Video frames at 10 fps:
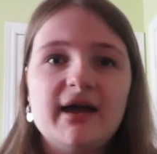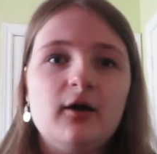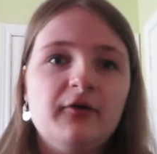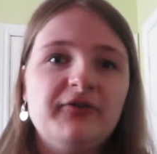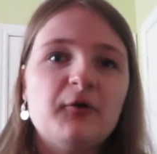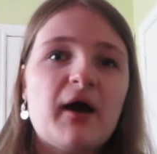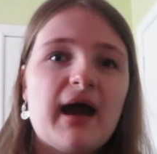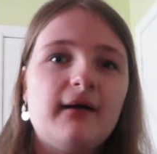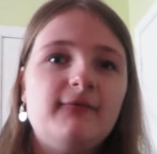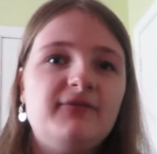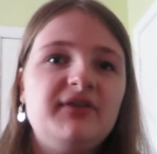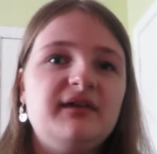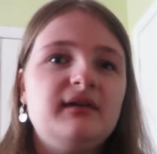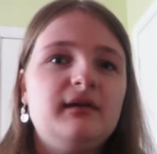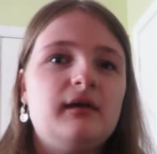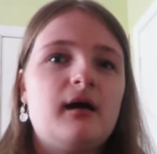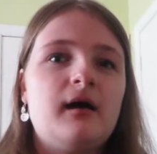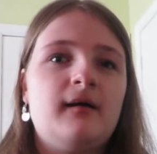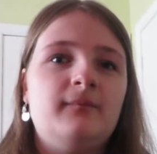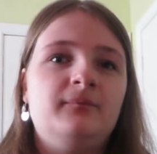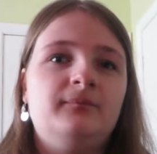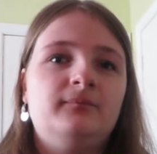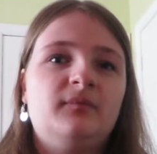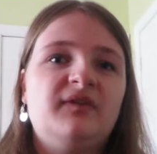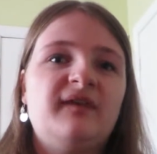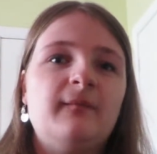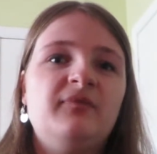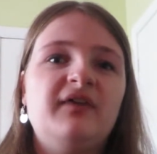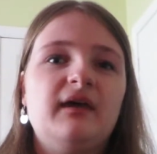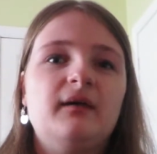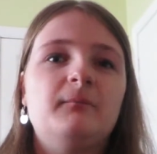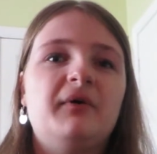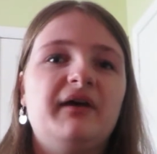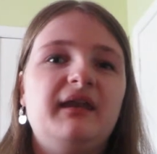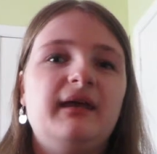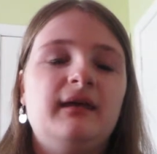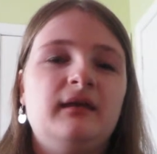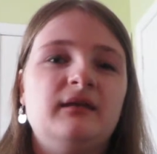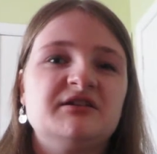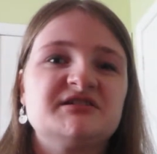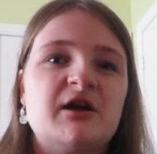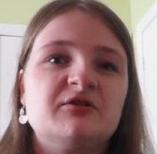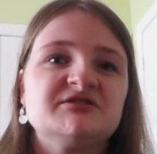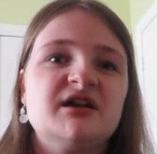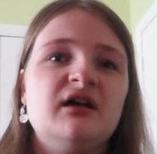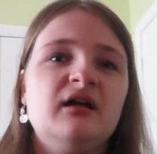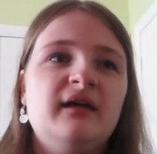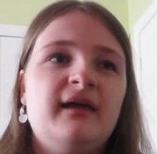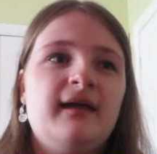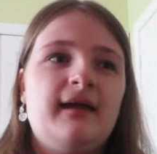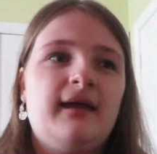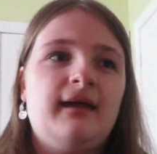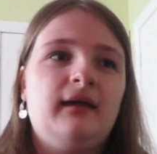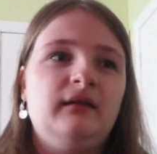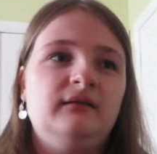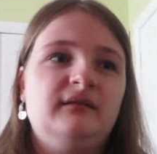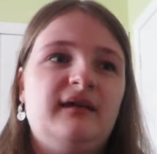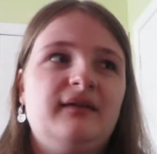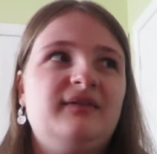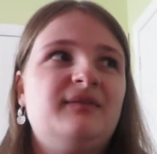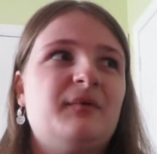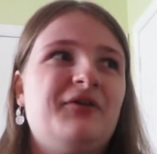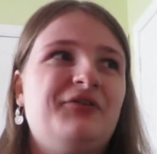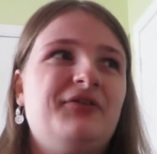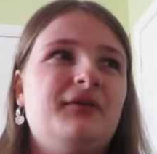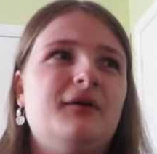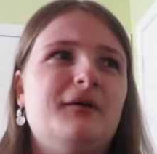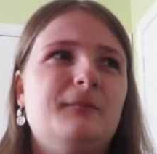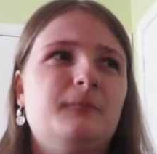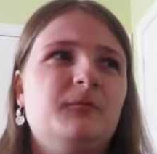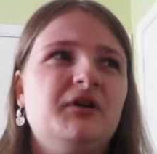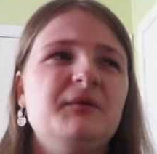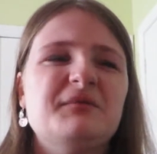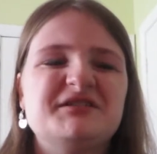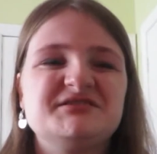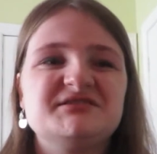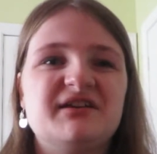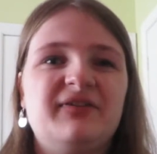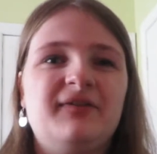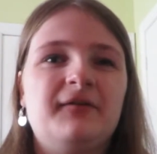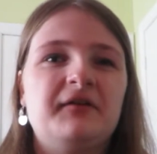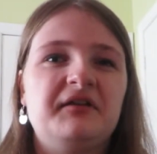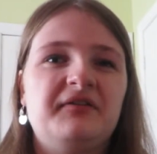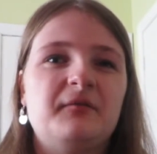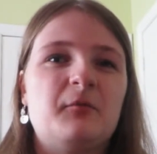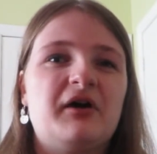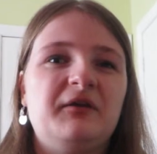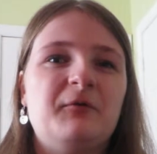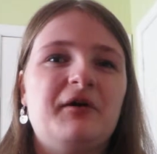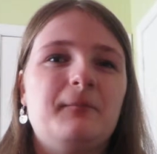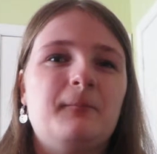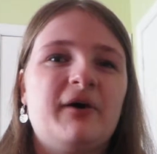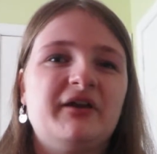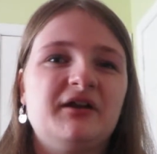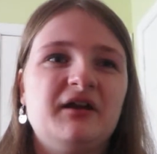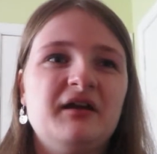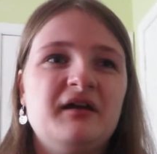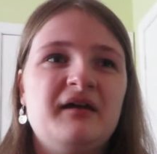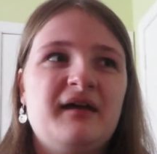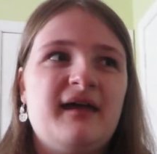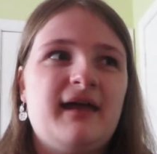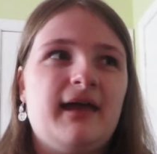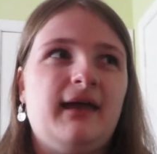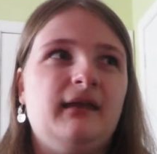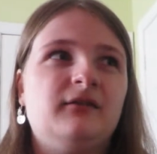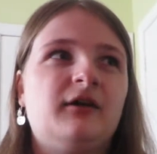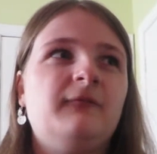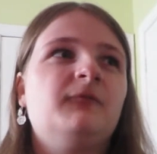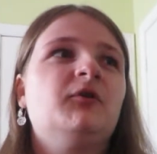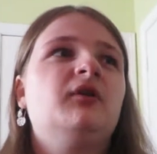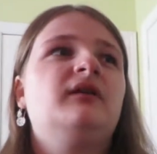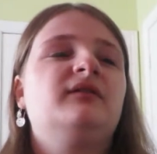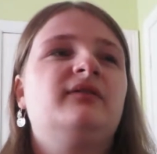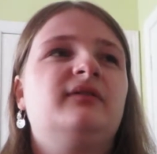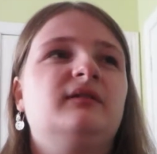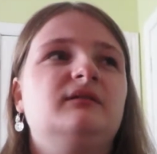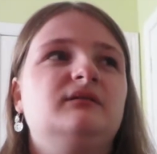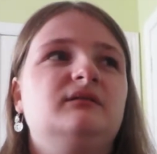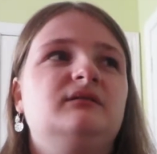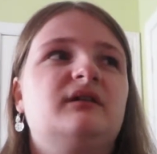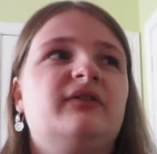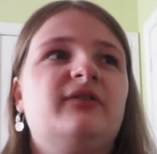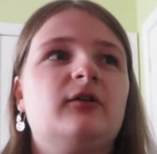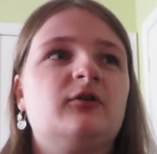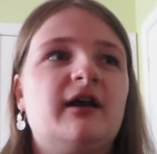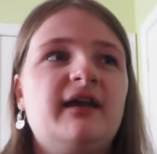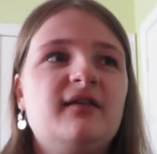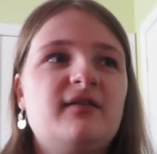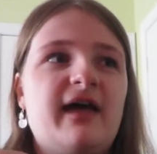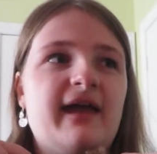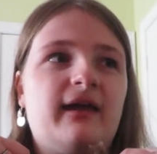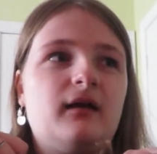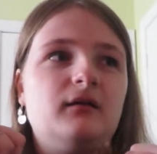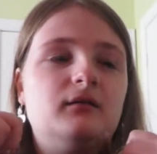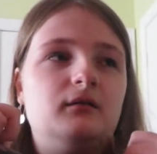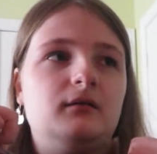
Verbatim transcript: I also have the um, same thing but in a shower gel, and it smells pretty much just as good as the body butter, and grapefruit is just a great, like,